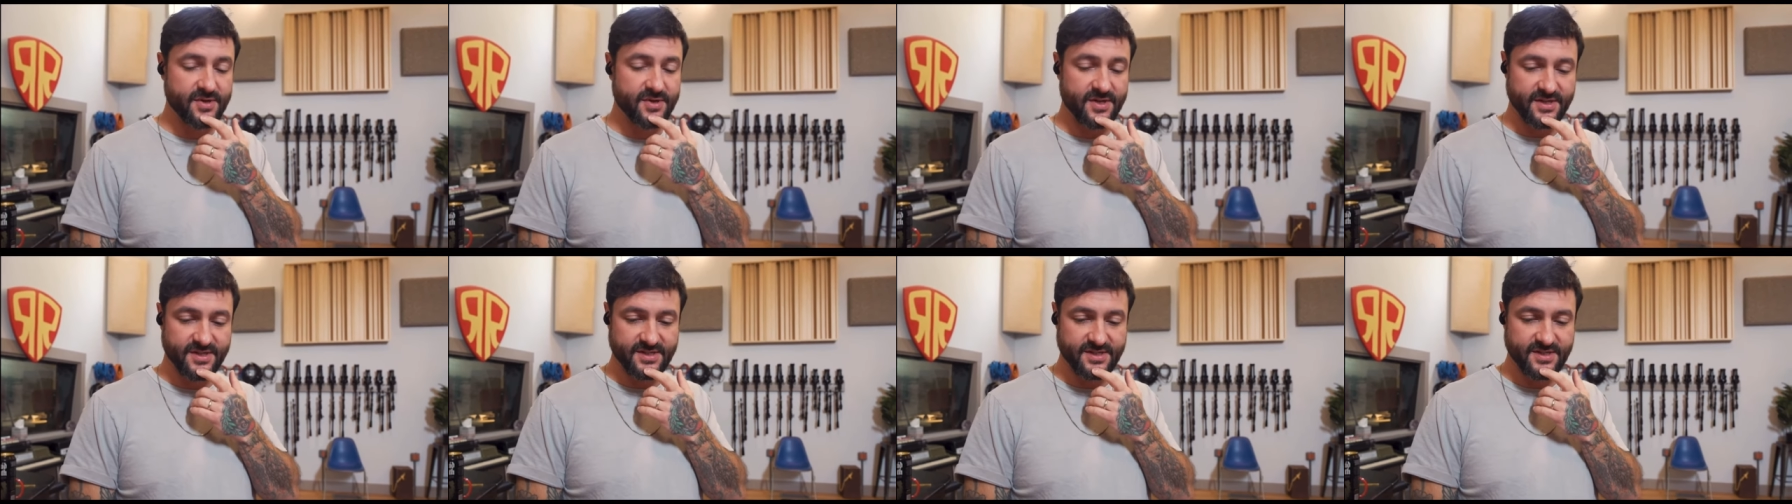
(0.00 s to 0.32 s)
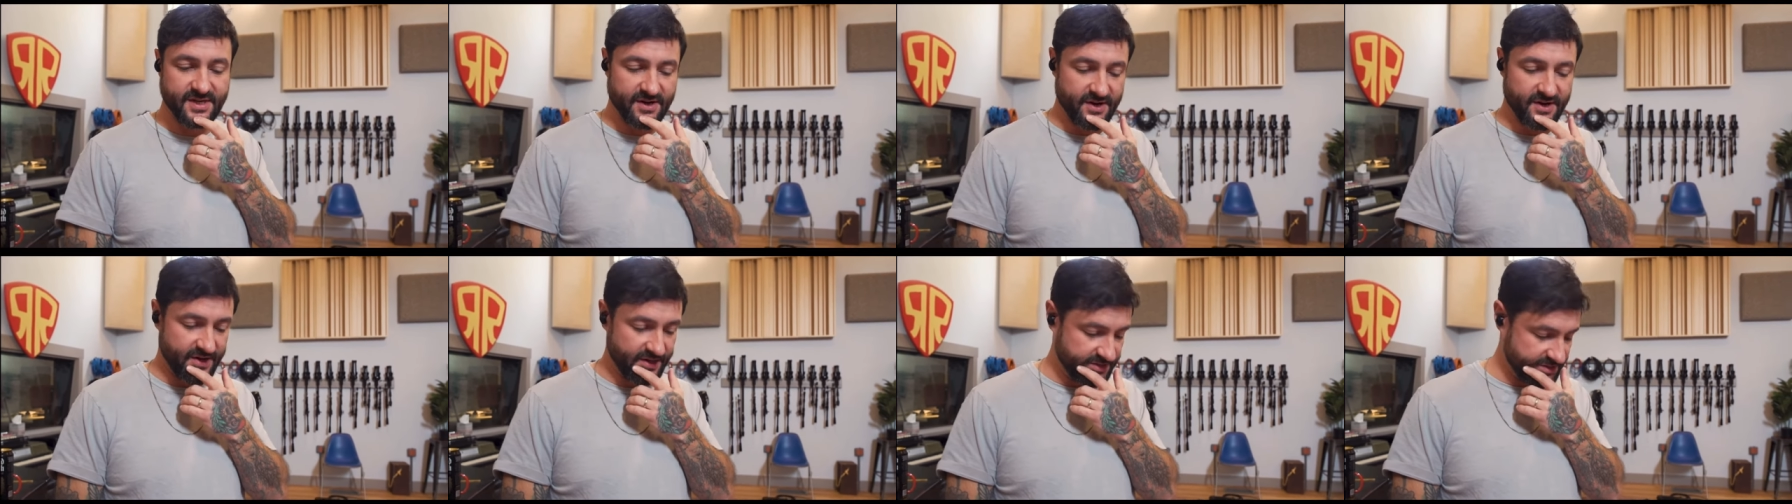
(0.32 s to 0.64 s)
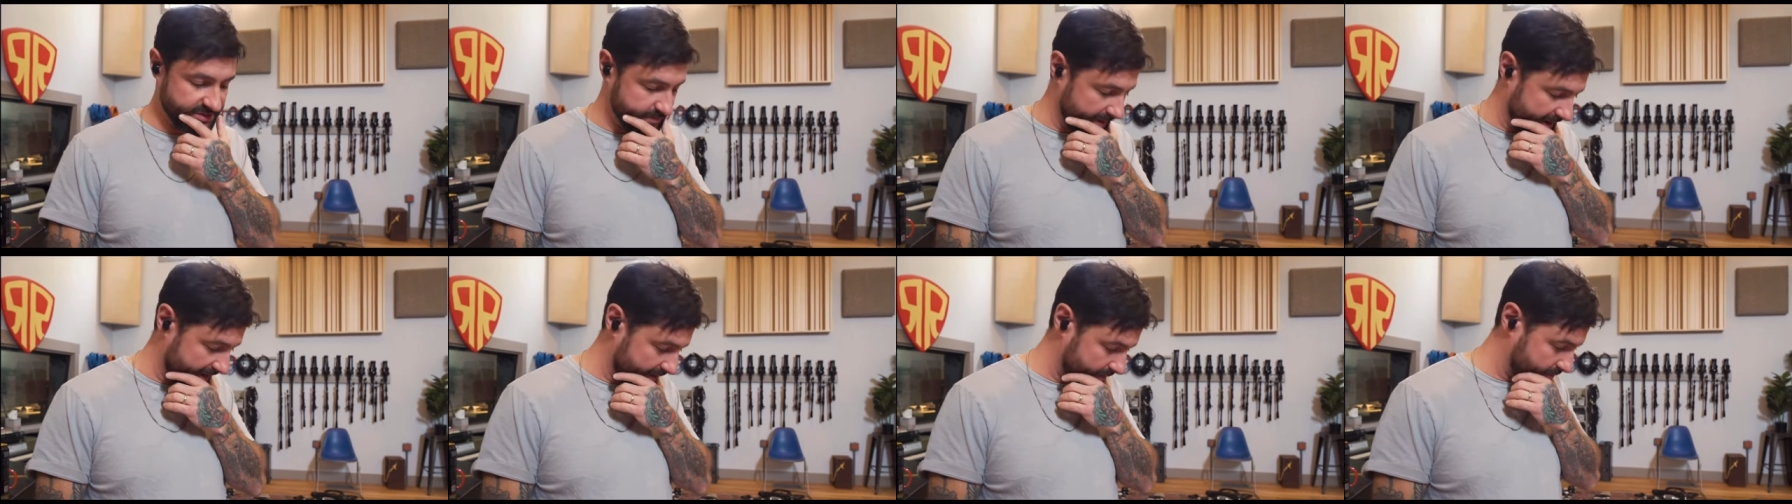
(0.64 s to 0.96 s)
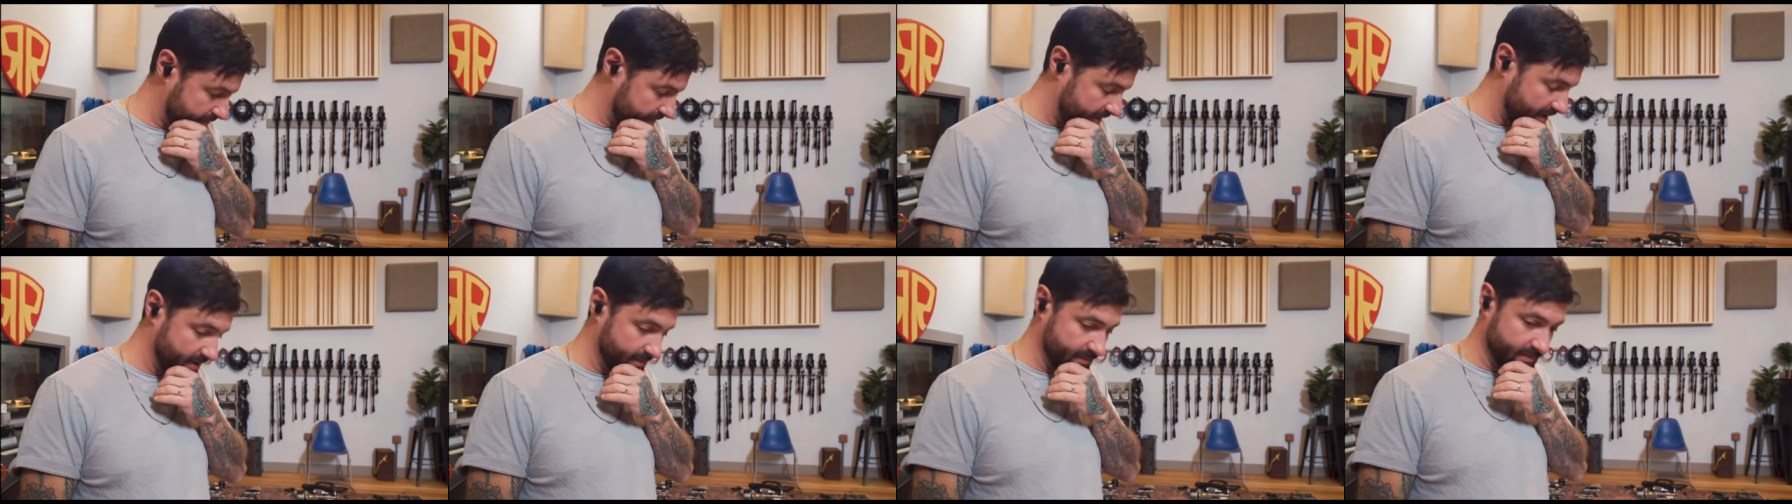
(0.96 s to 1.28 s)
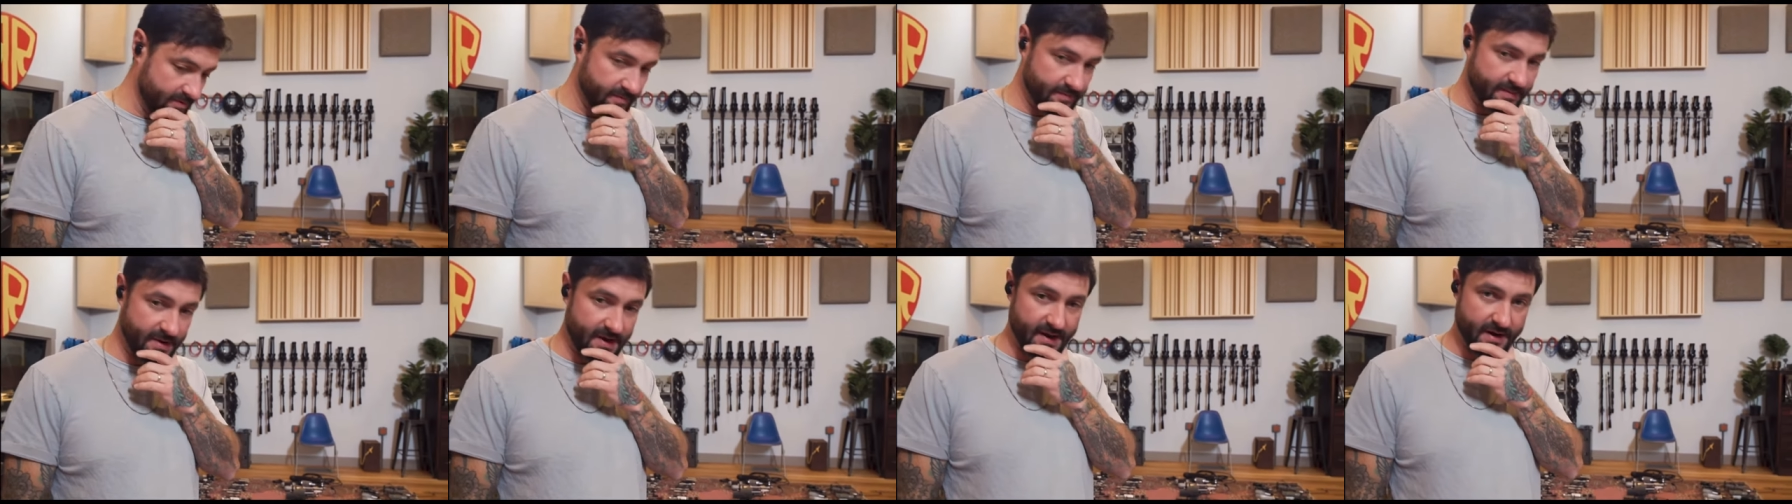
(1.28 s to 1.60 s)
pretty serious yeah. mic
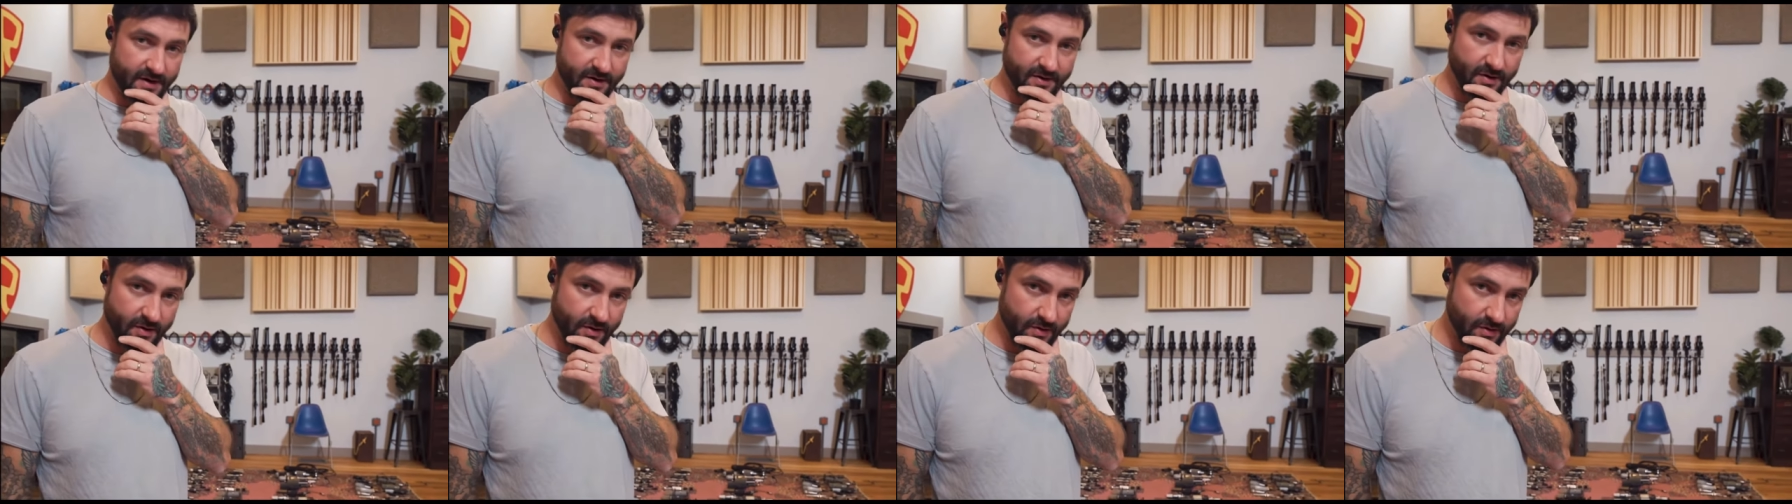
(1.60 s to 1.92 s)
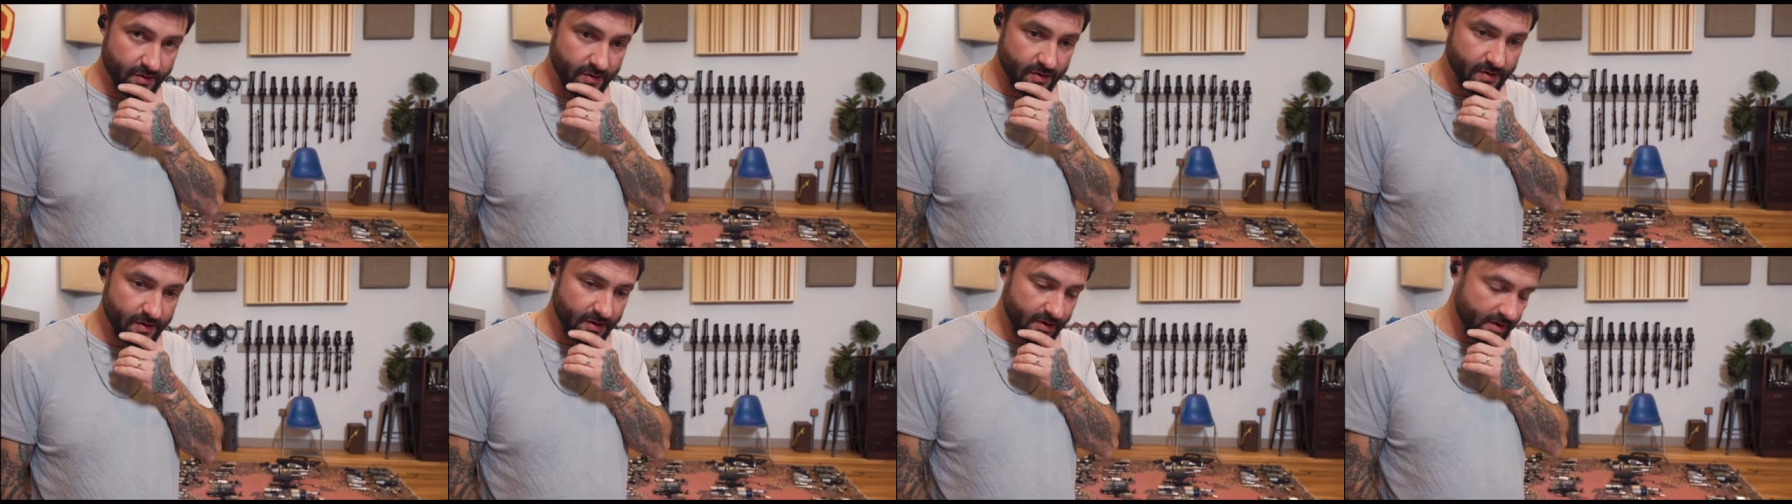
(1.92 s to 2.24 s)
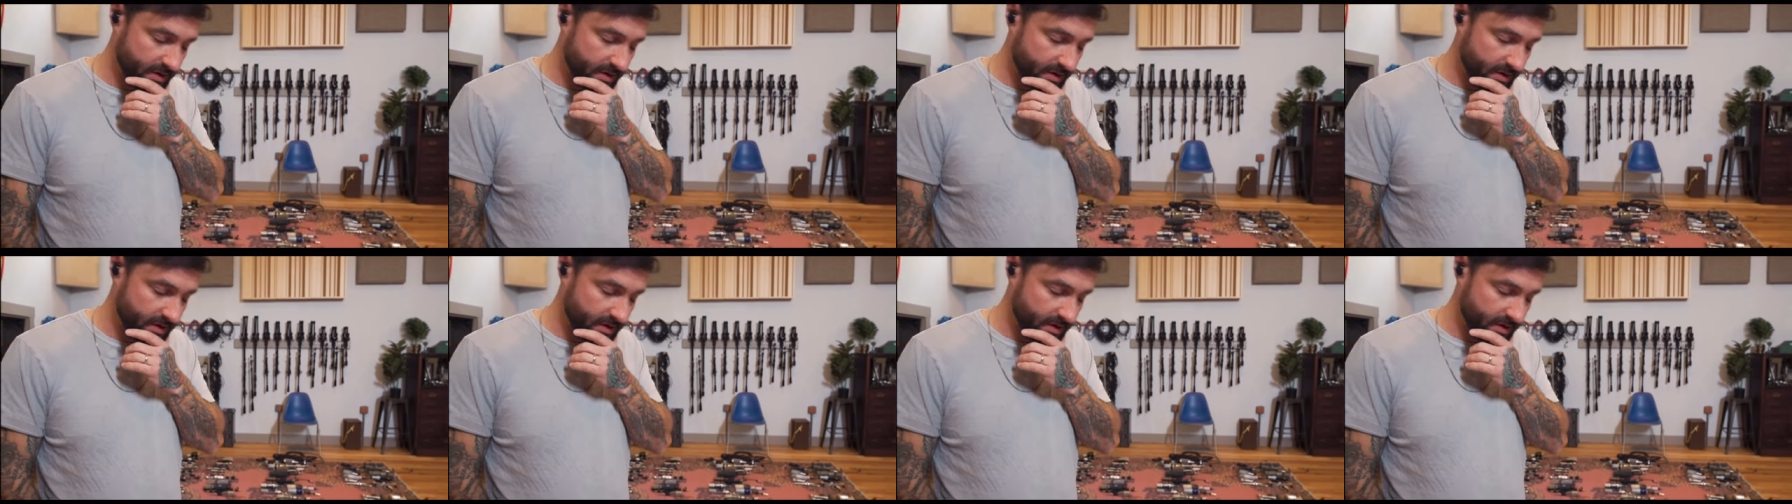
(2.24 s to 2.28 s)
problem. Yeah. I don't know